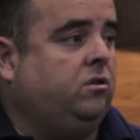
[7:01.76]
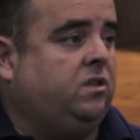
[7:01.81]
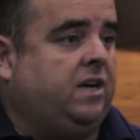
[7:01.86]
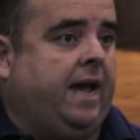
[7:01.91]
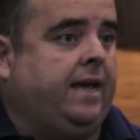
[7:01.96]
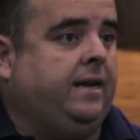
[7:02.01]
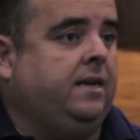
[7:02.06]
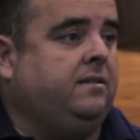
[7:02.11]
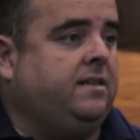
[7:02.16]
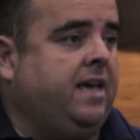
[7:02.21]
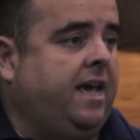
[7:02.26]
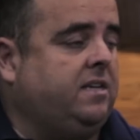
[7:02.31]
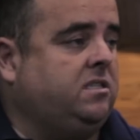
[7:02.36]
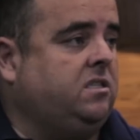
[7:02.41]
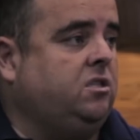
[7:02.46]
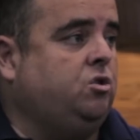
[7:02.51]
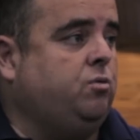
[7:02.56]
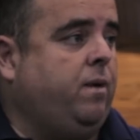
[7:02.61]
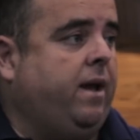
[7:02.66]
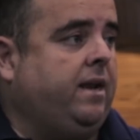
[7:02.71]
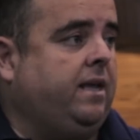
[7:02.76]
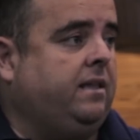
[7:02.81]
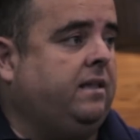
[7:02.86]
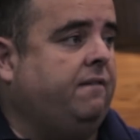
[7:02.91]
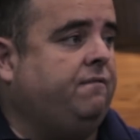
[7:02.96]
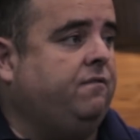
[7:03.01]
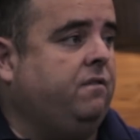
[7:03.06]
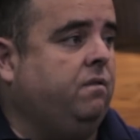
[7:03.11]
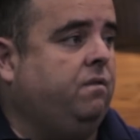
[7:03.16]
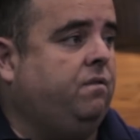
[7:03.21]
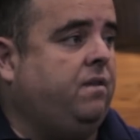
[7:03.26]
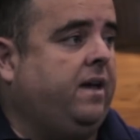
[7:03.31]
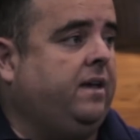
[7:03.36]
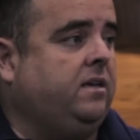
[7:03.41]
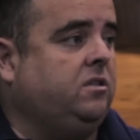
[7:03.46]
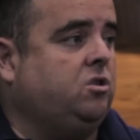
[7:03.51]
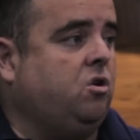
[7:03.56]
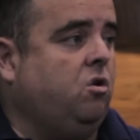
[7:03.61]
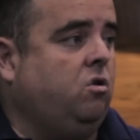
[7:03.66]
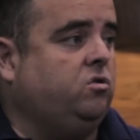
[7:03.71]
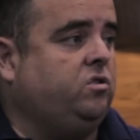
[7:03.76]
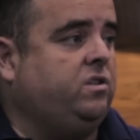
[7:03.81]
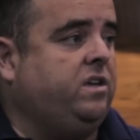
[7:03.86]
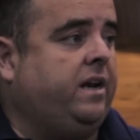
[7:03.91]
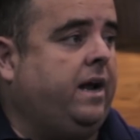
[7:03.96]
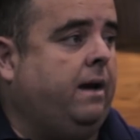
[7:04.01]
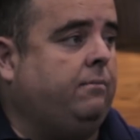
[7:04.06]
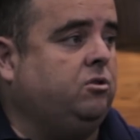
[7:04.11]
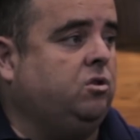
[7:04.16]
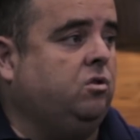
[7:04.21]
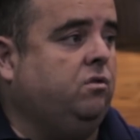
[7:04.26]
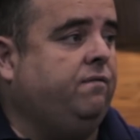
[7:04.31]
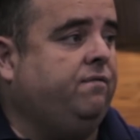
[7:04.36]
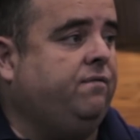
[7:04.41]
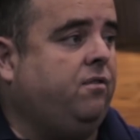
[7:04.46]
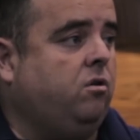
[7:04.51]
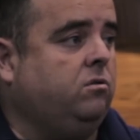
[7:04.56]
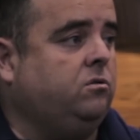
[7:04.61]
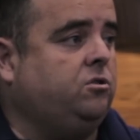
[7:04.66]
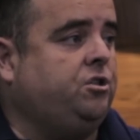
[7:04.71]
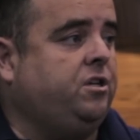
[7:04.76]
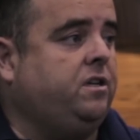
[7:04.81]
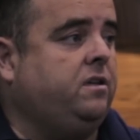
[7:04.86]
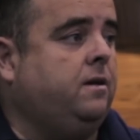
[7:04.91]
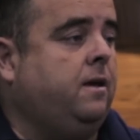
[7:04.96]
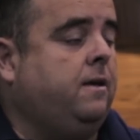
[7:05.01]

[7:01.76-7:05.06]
trying and testing 20 different things, costing you an absolute fortune.